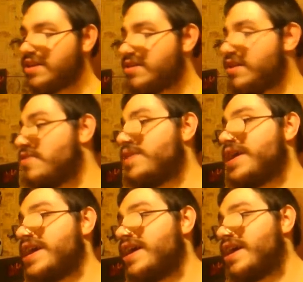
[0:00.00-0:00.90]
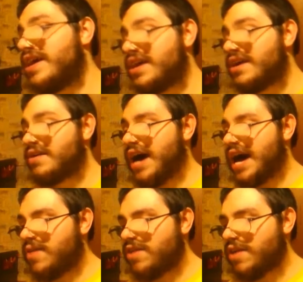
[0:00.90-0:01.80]
So yeah,
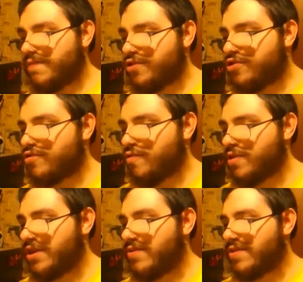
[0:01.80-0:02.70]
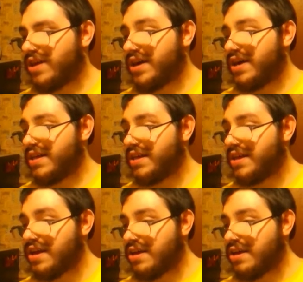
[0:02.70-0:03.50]
I don't know for sure though, guys.